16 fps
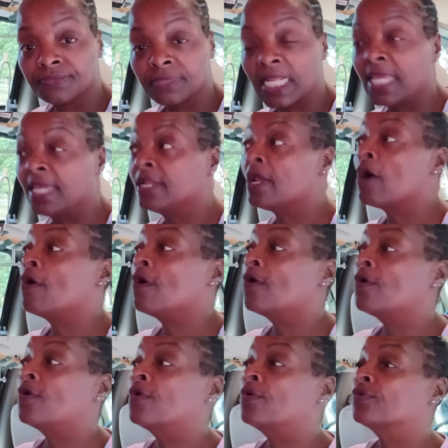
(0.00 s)
And
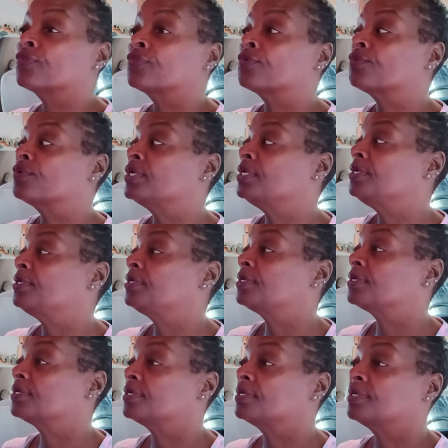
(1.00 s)
all 3
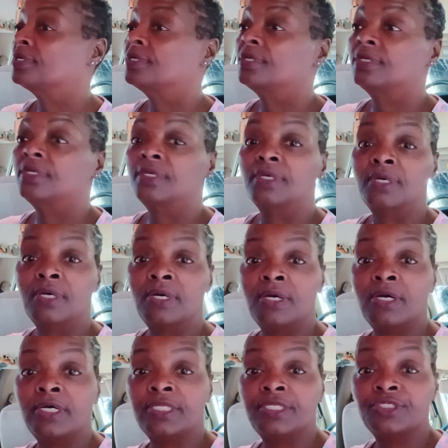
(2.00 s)
of